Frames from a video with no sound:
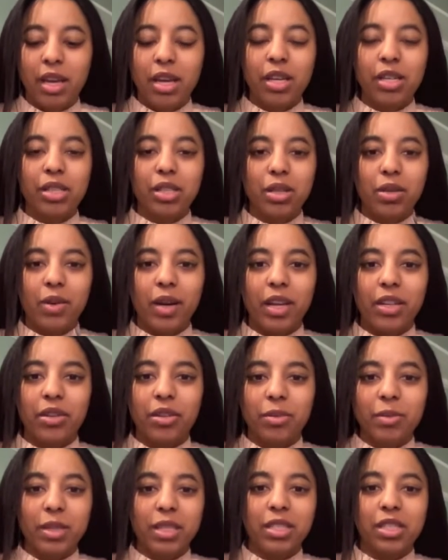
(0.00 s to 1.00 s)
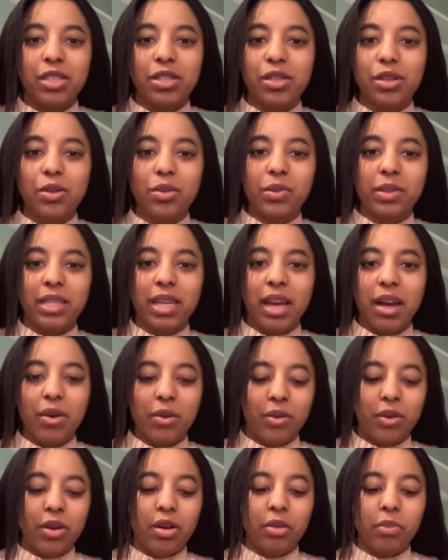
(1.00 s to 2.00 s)
So I normally just go
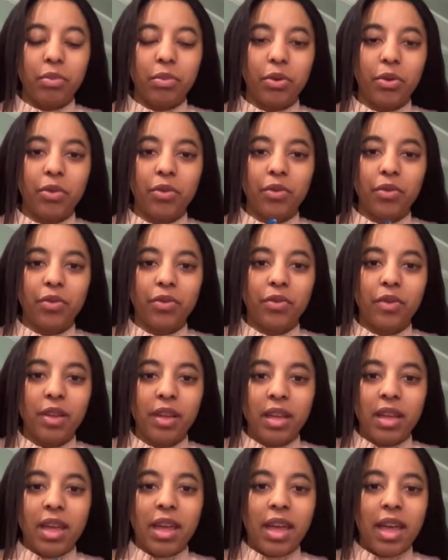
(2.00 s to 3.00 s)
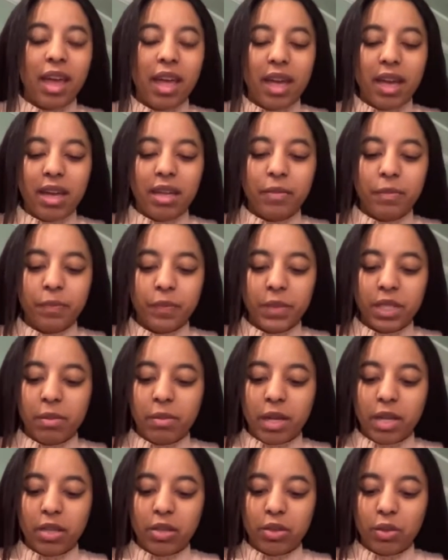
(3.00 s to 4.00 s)
down on both hands to
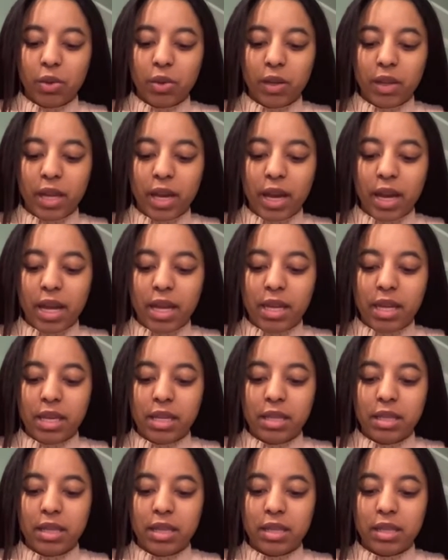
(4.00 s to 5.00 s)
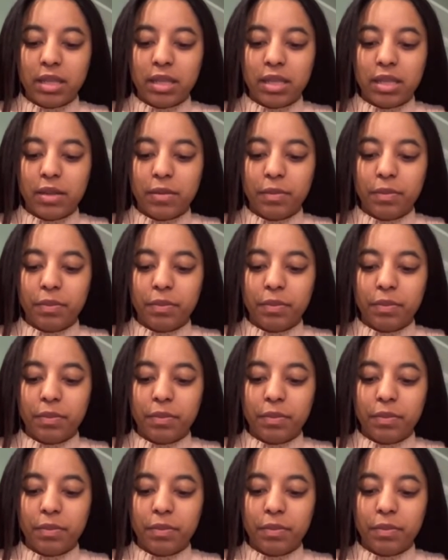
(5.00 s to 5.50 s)
make sure that it doesn't